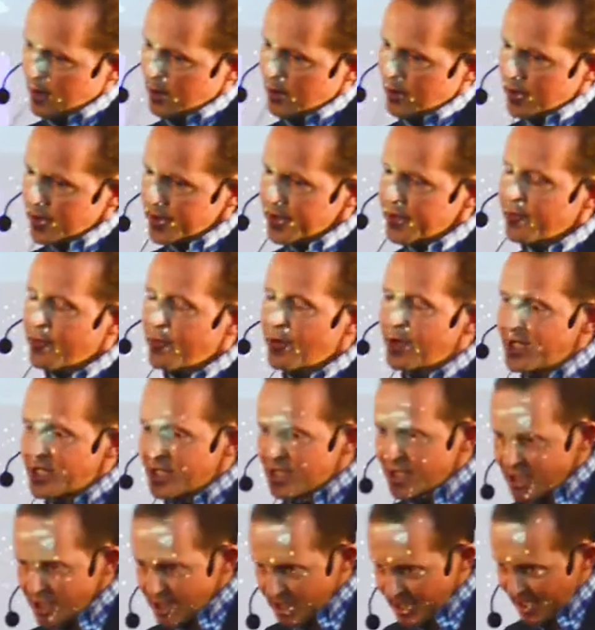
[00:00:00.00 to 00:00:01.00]
Uh, it will
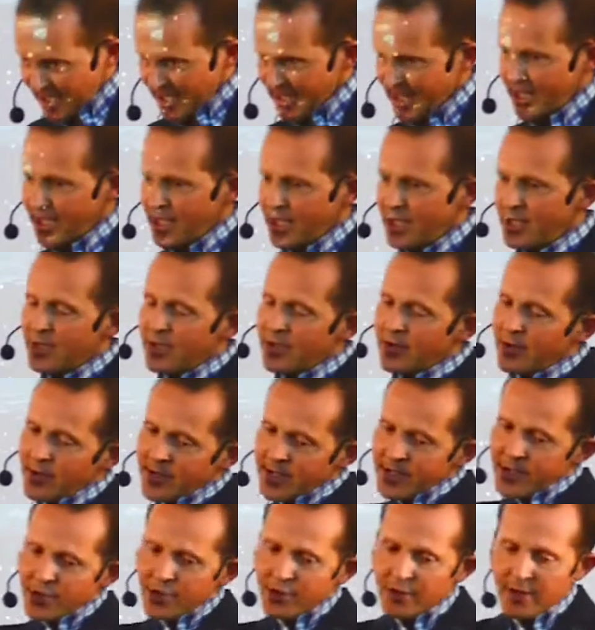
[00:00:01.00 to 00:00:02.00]
change. No,
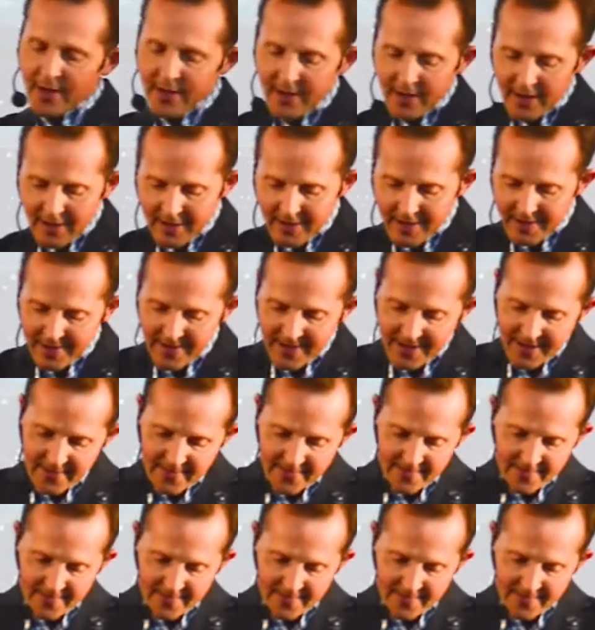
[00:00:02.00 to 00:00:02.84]
it's, uh, it,